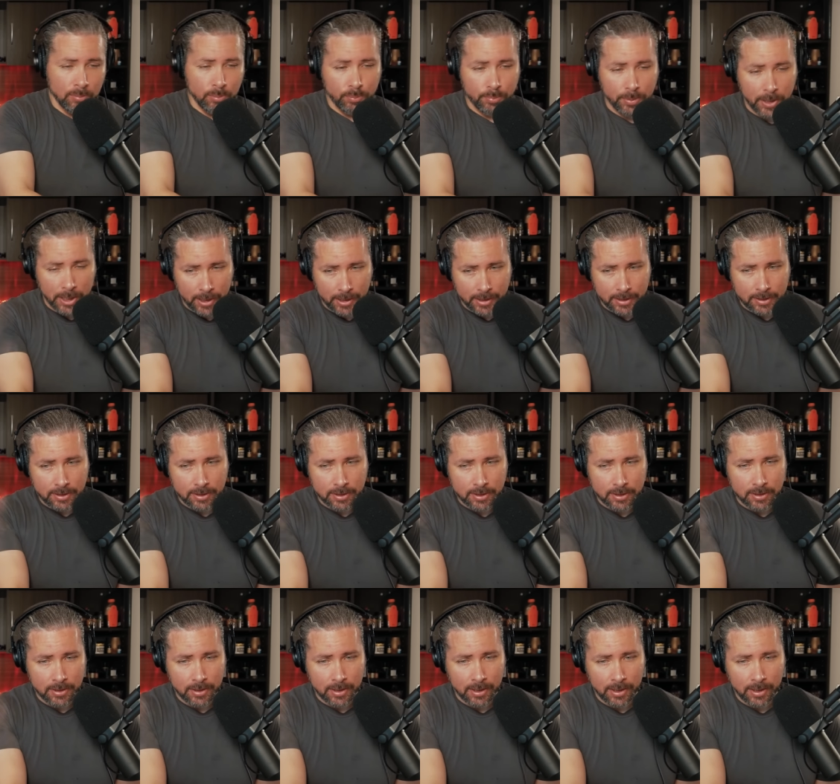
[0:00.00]
But
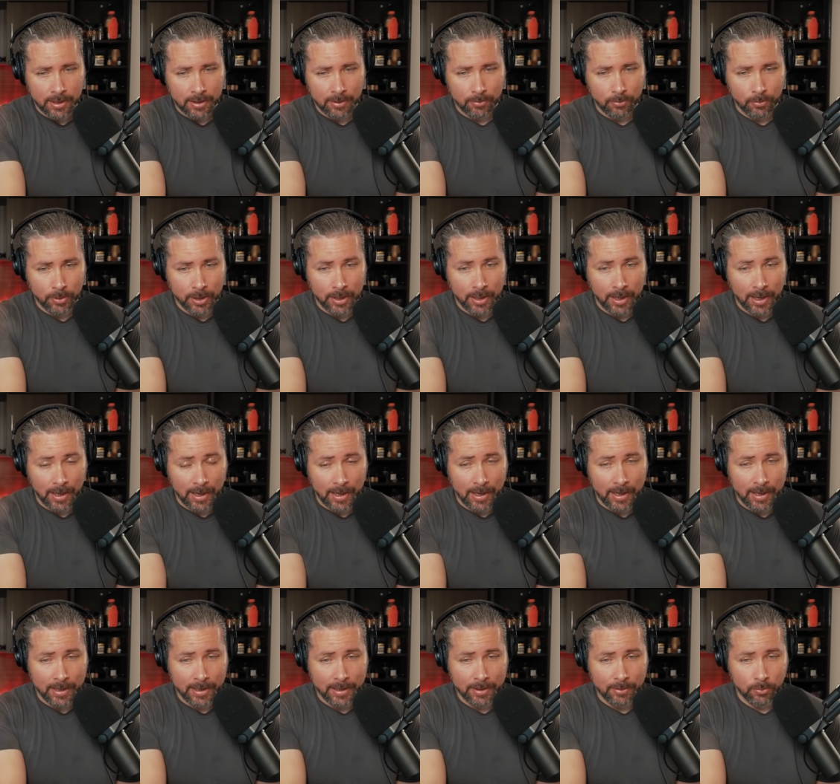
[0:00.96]
uh, when
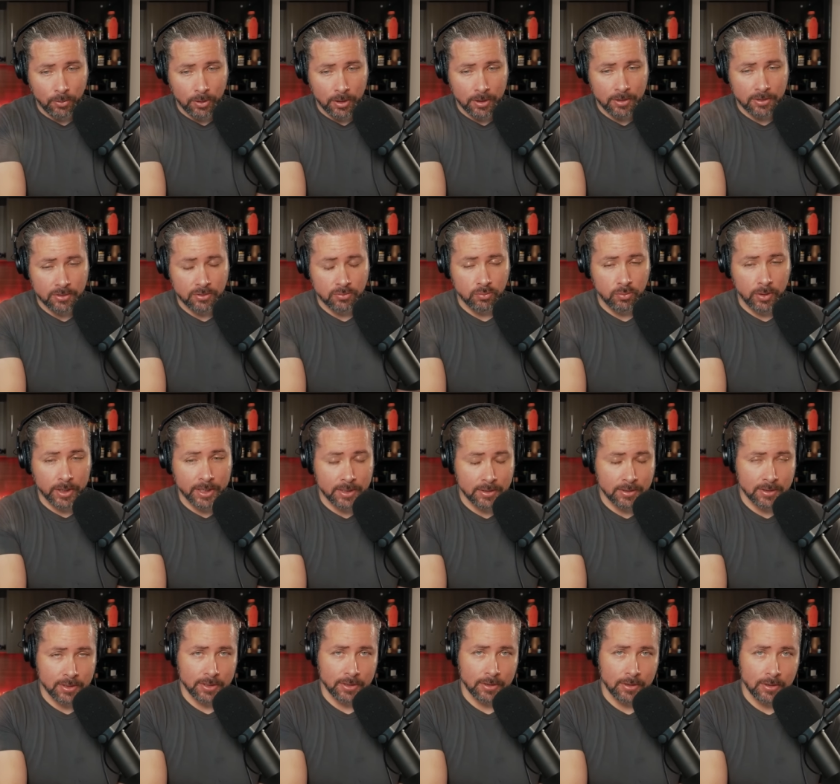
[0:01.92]
I was
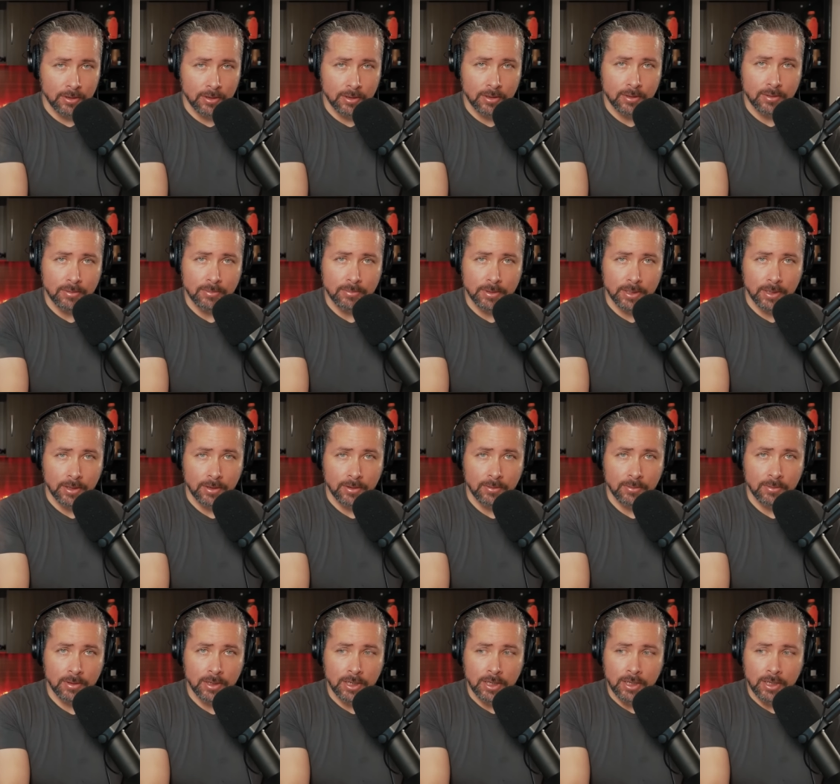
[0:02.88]
raising her, you know,